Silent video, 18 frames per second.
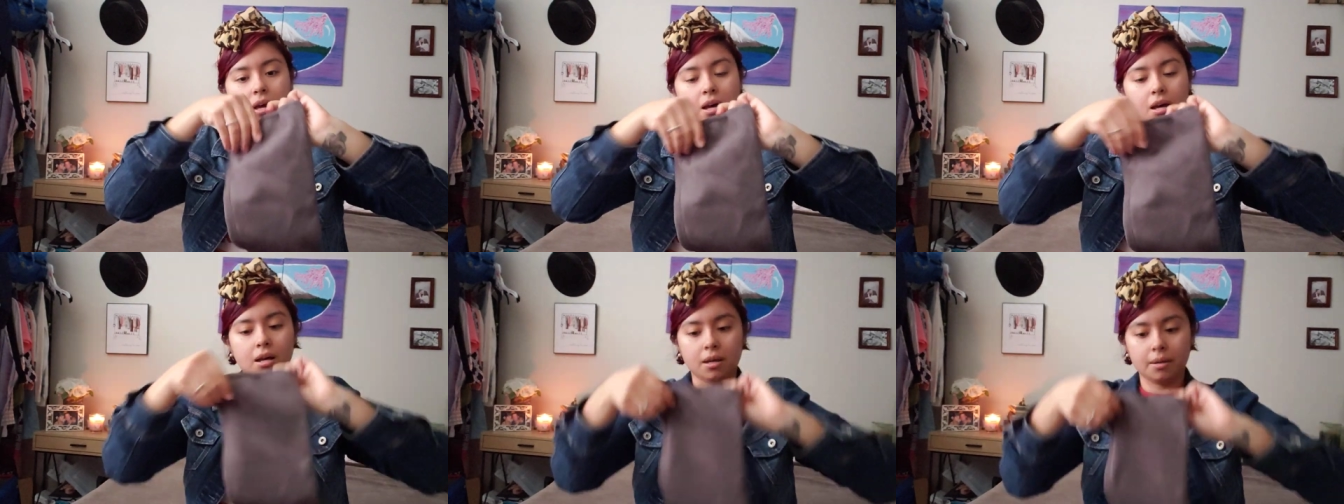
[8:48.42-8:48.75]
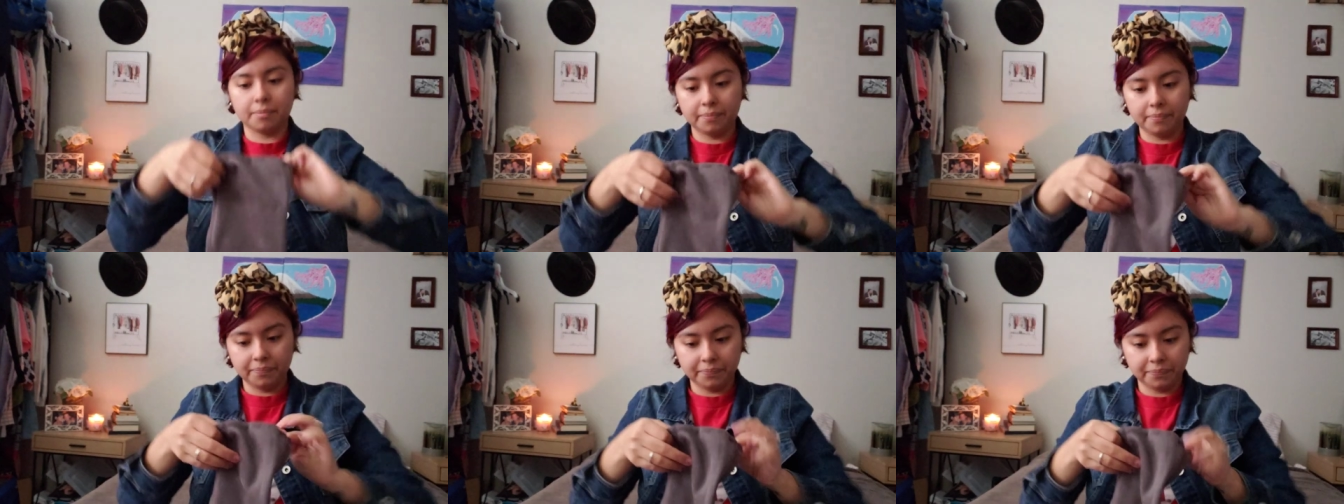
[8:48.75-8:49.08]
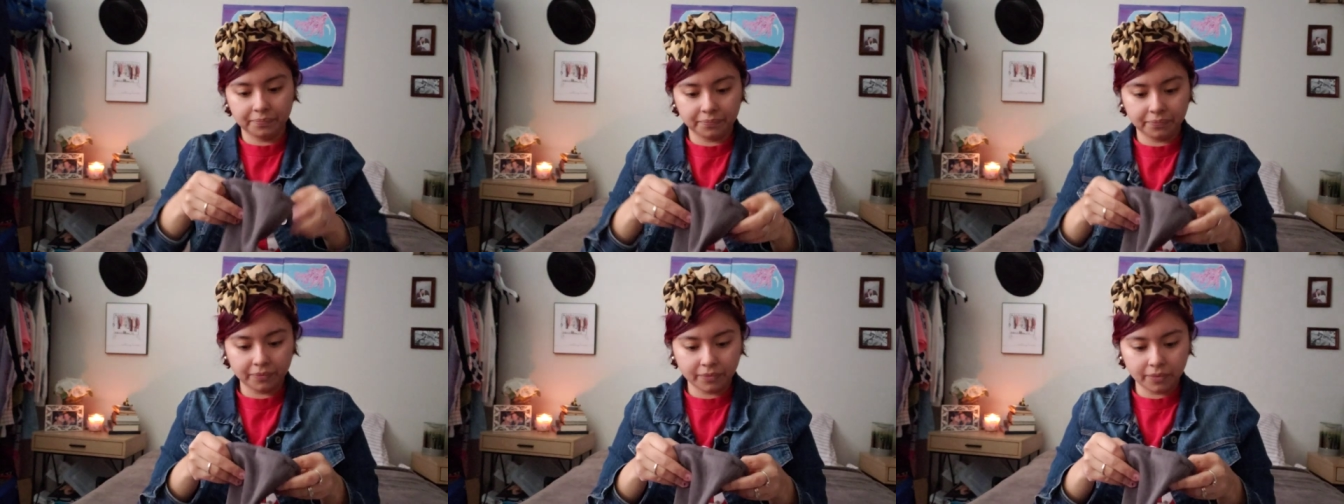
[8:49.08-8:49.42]
Um,
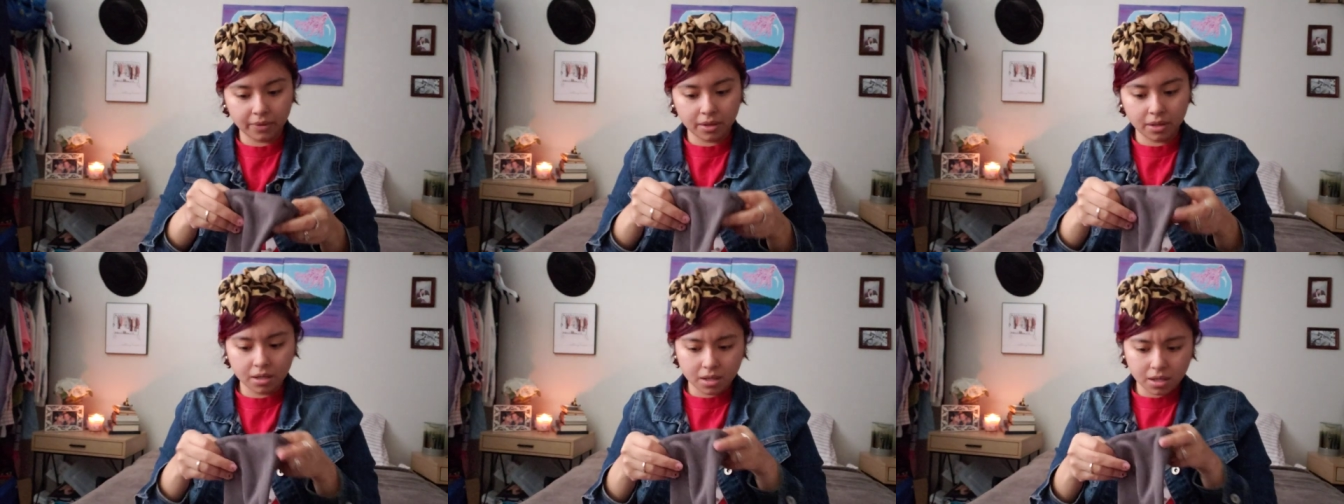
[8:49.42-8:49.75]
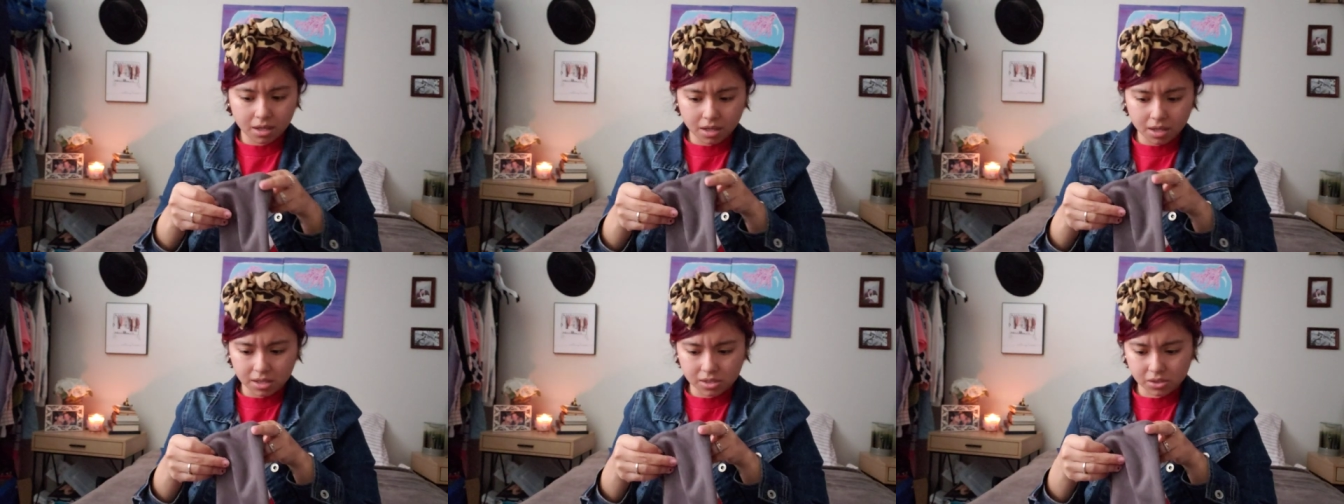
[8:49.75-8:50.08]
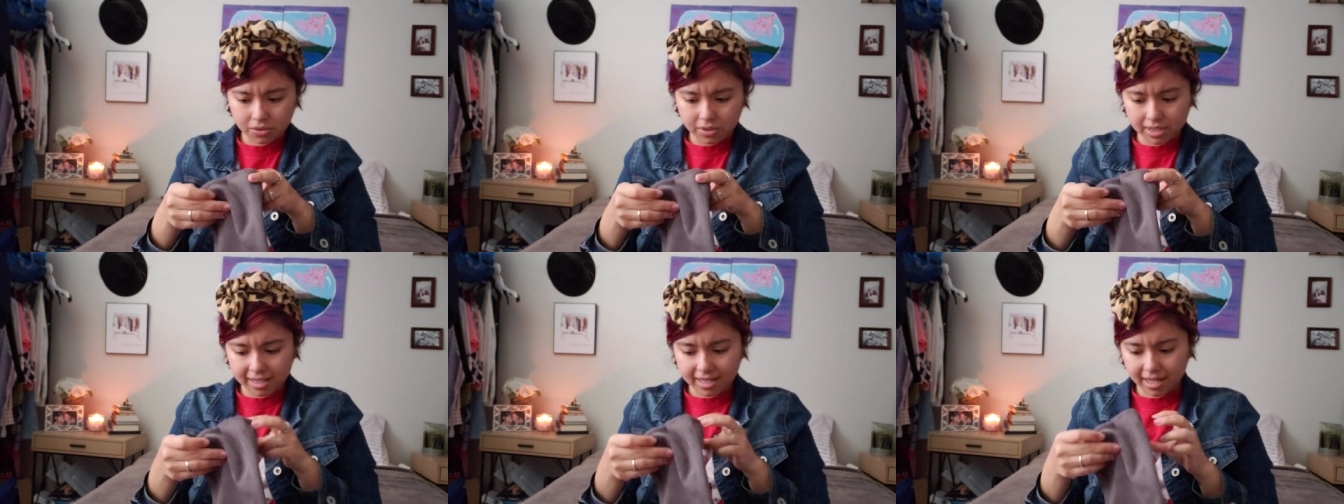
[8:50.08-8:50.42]
I
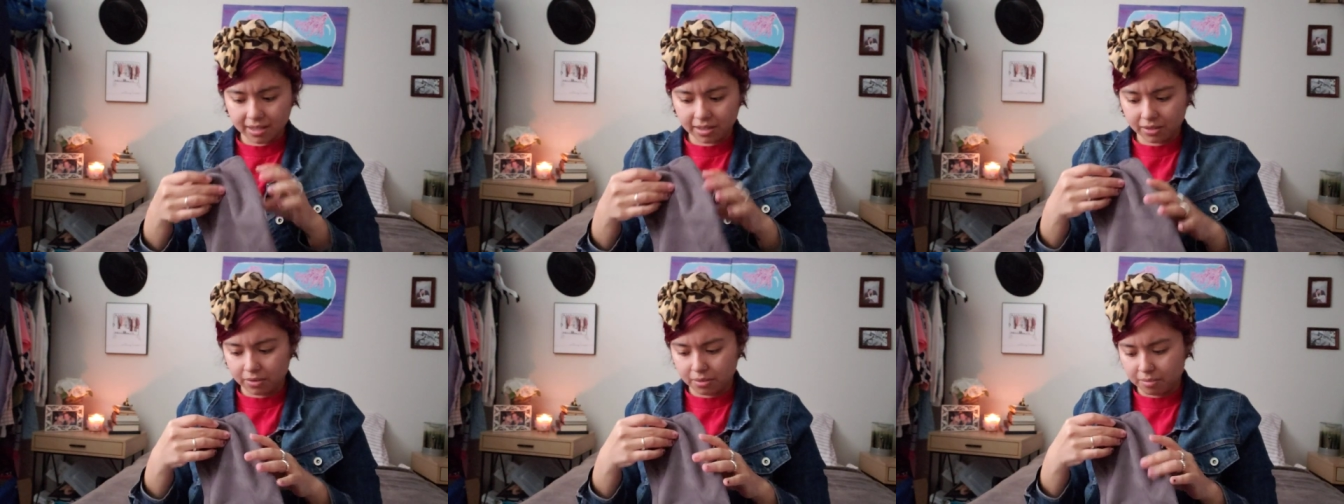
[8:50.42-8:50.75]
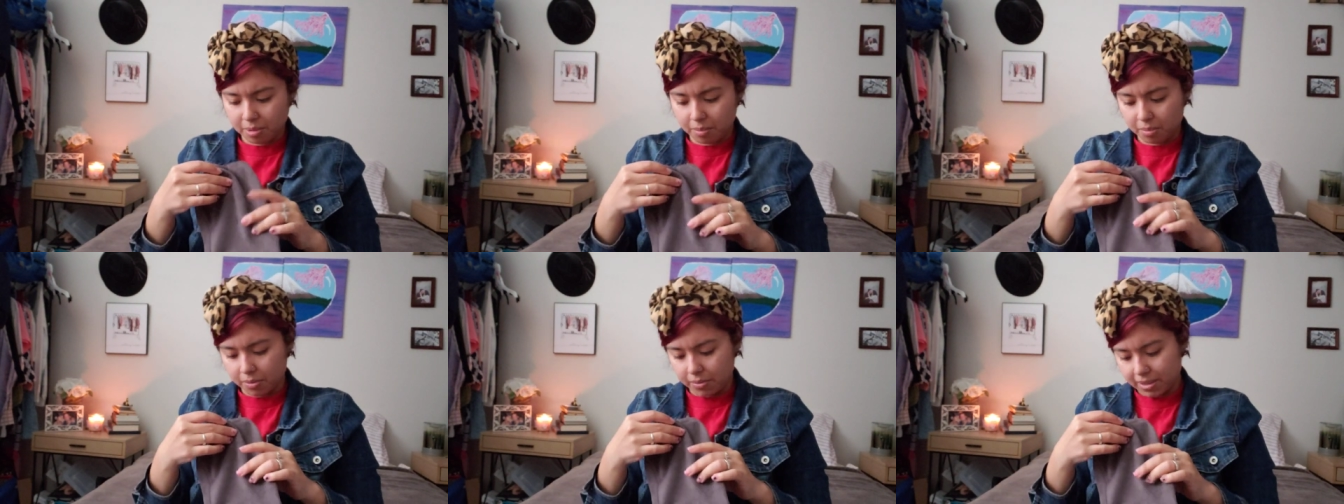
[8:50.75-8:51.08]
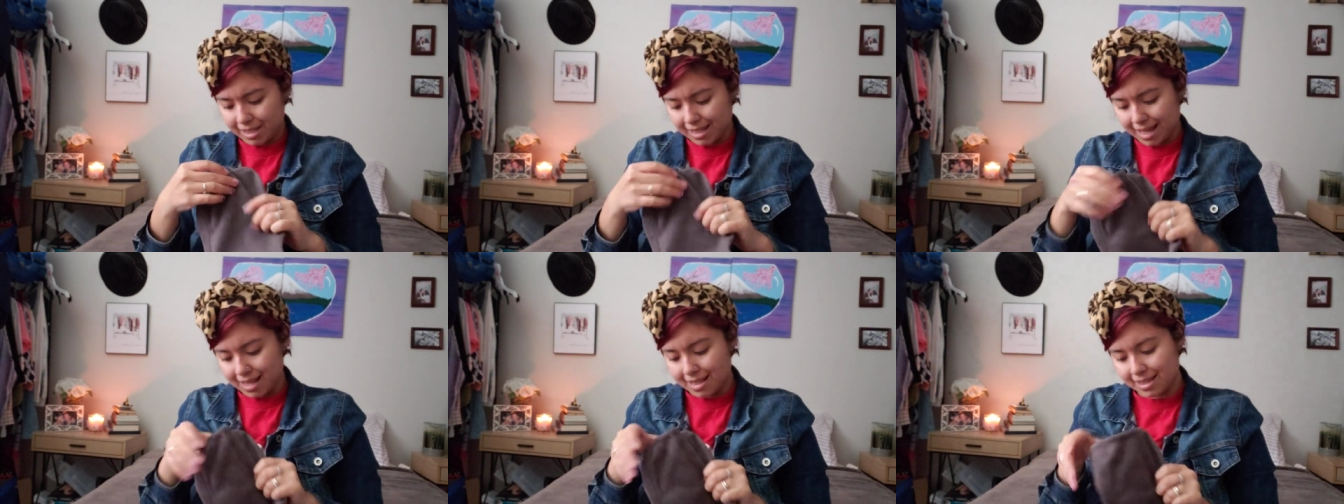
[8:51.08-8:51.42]
don't exactly remember
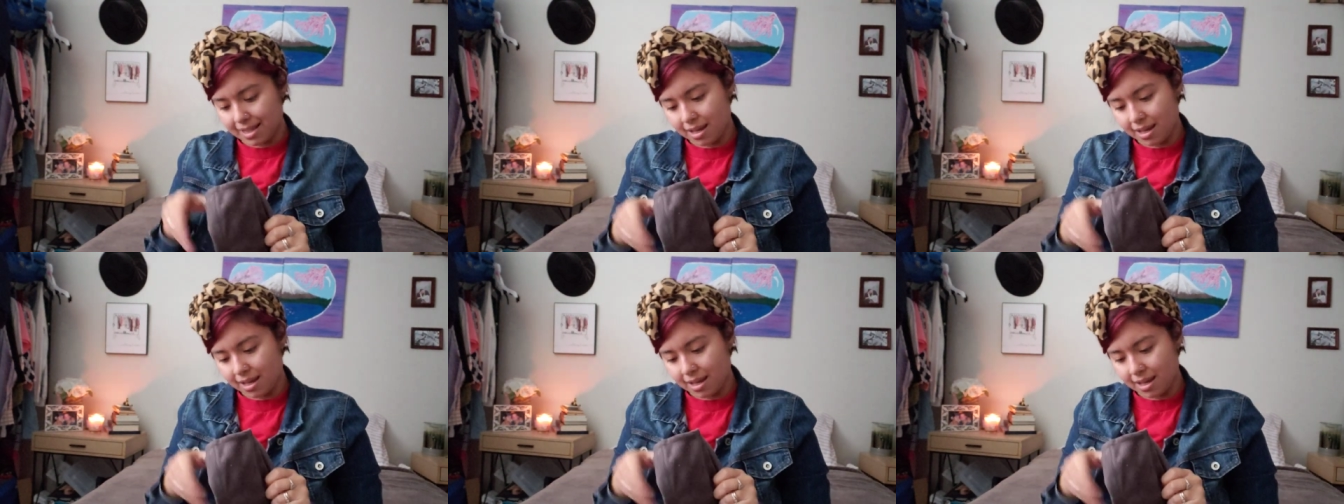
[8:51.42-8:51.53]
what size